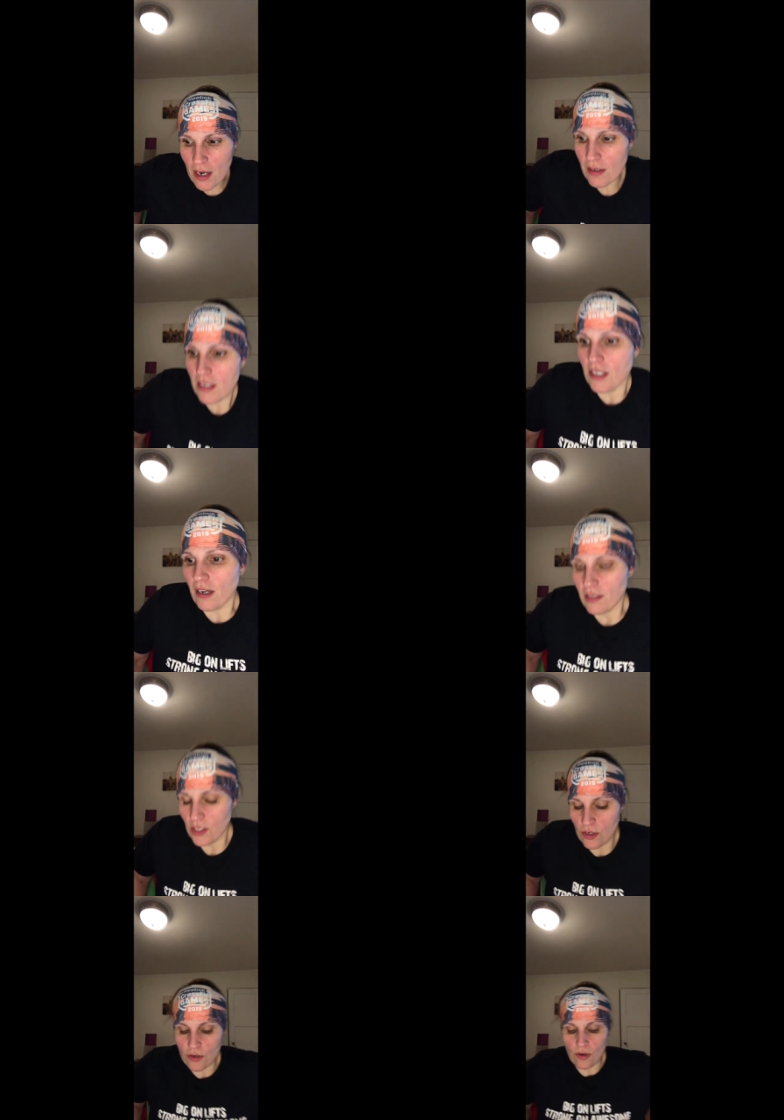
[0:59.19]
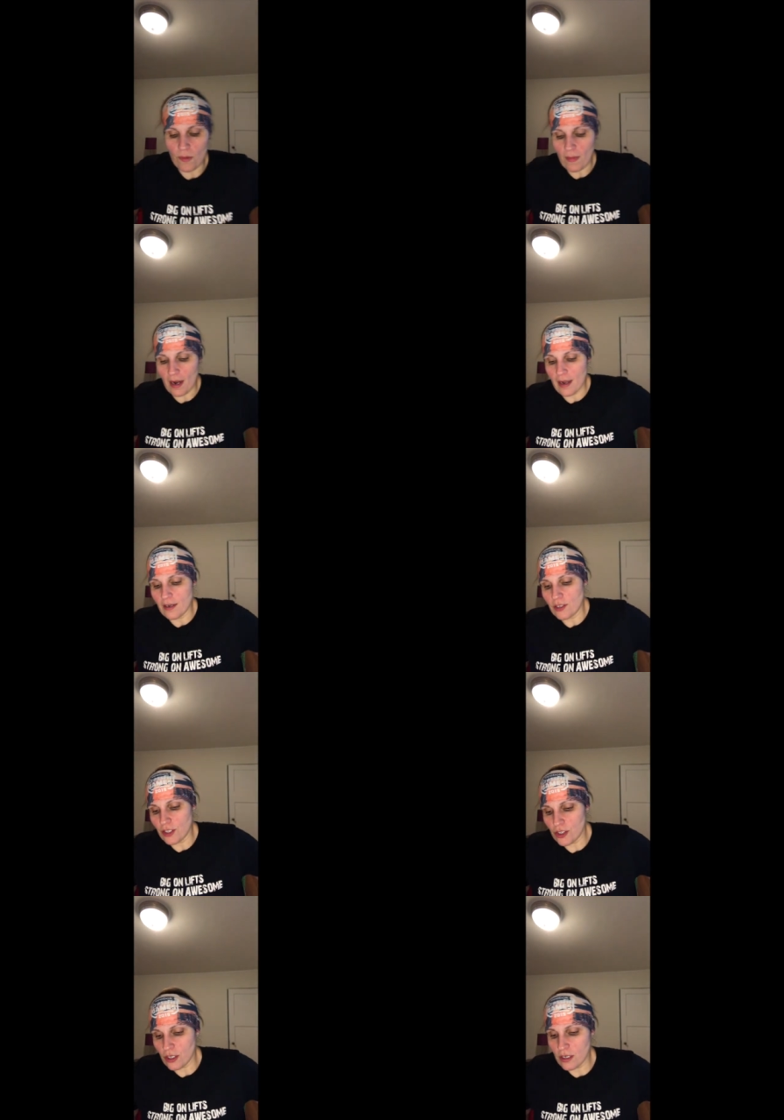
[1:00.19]
I did talk to my
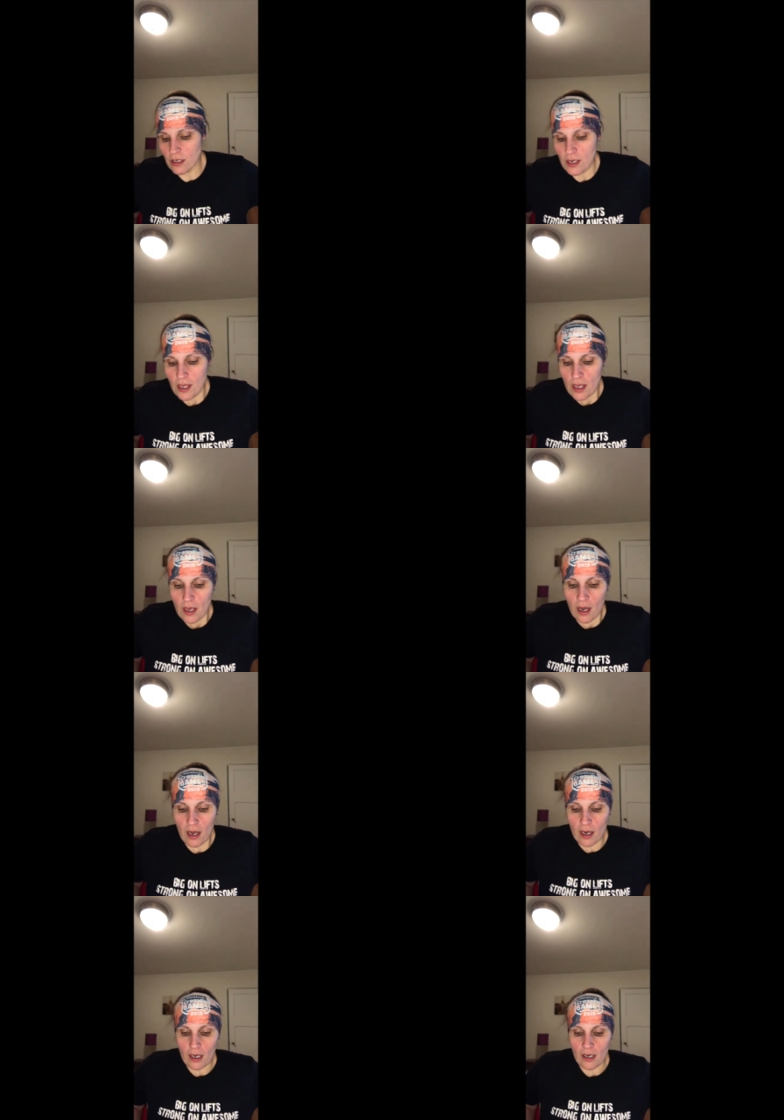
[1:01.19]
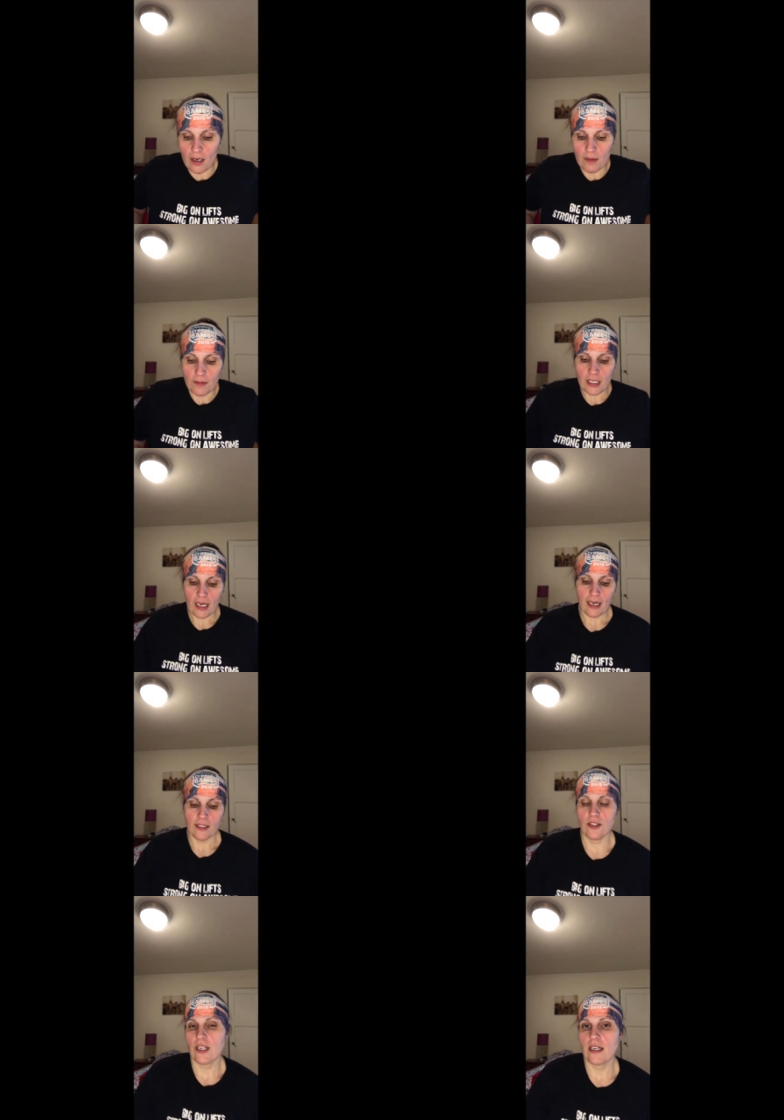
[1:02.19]
nutrition um, guy
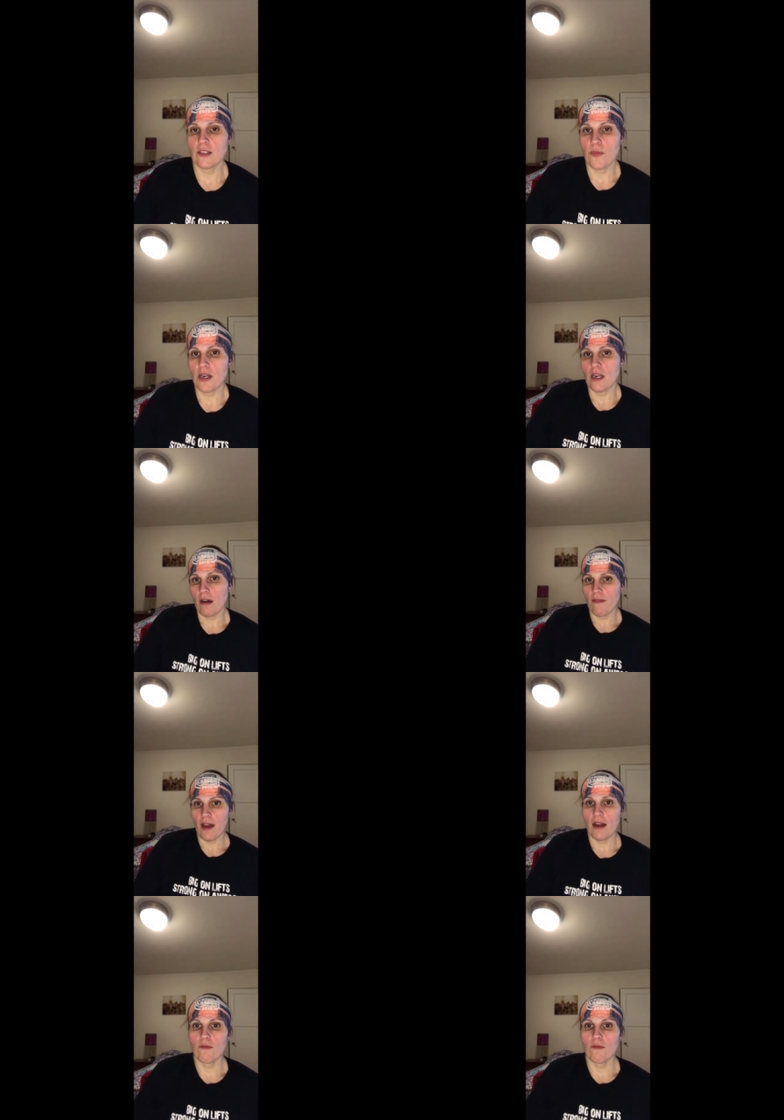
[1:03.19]
just to get his opinion on that